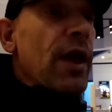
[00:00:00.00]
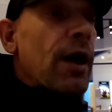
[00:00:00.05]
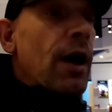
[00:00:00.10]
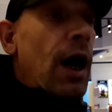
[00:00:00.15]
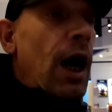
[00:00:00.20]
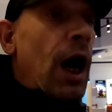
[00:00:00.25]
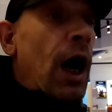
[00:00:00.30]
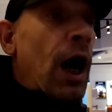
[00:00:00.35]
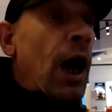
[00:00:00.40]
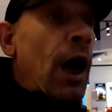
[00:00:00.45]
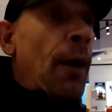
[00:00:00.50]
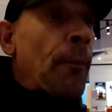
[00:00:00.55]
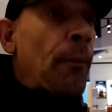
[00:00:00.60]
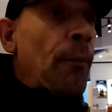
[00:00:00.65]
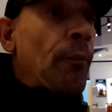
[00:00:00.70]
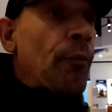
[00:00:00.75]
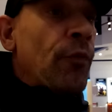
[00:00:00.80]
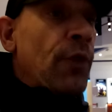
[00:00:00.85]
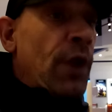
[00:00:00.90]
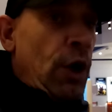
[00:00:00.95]

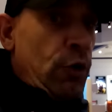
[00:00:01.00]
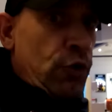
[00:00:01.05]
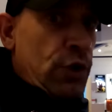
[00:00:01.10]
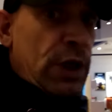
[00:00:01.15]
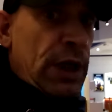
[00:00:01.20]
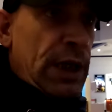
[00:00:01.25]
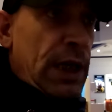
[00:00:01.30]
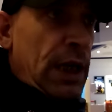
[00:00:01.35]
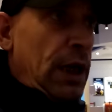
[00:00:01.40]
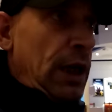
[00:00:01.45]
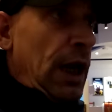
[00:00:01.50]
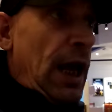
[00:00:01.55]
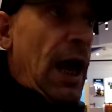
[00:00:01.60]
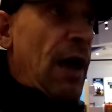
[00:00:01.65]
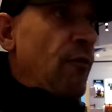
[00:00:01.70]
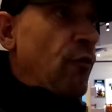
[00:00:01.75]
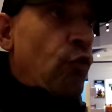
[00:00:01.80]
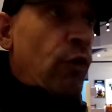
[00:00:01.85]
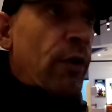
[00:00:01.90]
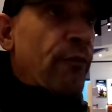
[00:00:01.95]
um, no, she didn't
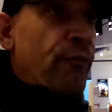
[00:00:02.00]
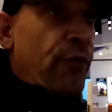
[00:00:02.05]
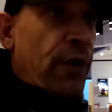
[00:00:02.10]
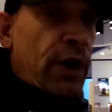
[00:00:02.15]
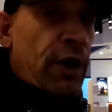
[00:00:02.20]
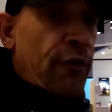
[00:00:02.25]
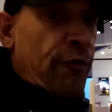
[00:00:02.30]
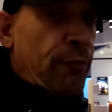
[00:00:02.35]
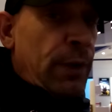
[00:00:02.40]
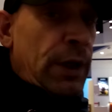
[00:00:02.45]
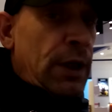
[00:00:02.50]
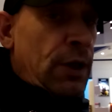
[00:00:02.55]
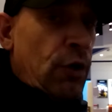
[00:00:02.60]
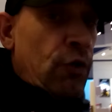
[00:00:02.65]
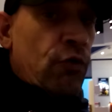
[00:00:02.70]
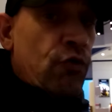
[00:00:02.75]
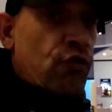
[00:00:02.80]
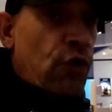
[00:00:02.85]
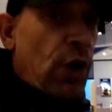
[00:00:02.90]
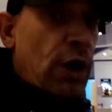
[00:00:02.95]
ever in front of me do
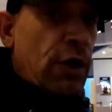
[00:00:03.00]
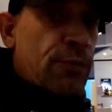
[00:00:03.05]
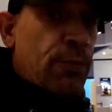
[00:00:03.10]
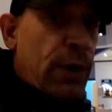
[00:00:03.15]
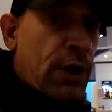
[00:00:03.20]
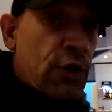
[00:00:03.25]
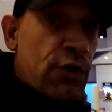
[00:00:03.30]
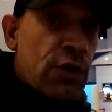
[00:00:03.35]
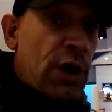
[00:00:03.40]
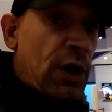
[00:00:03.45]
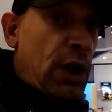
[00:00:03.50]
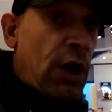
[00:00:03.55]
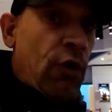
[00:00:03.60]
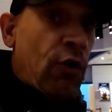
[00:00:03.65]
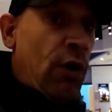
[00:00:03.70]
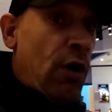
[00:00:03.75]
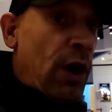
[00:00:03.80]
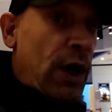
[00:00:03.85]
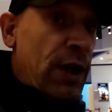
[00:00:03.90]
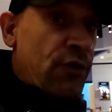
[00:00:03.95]
drugs because I
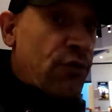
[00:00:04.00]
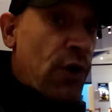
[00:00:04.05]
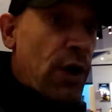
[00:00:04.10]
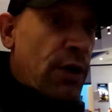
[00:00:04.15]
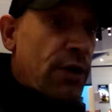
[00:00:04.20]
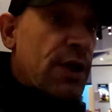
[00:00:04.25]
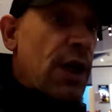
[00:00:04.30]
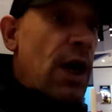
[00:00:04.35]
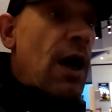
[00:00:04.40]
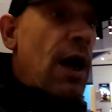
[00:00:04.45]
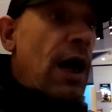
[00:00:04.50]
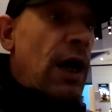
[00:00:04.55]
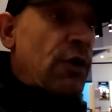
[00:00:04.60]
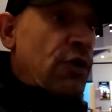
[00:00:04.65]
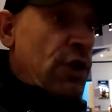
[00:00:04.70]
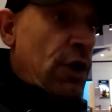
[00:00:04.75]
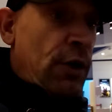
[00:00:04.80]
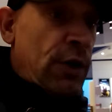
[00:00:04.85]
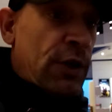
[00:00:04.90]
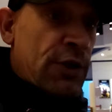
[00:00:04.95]
don't like drugs, and
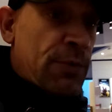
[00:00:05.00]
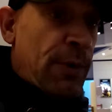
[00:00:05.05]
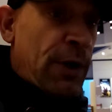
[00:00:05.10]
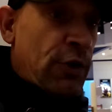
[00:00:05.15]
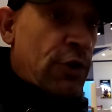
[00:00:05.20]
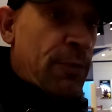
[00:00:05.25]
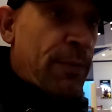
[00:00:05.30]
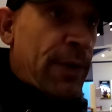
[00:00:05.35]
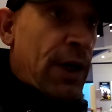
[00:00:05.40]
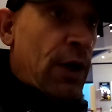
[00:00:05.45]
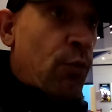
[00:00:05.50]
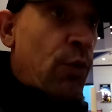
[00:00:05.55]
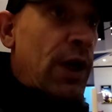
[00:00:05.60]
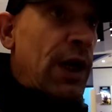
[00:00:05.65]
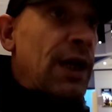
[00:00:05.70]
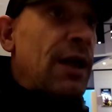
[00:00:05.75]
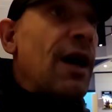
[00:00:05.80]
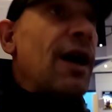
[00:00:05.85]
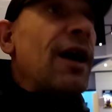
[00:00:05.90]
she only smoked a bit of weed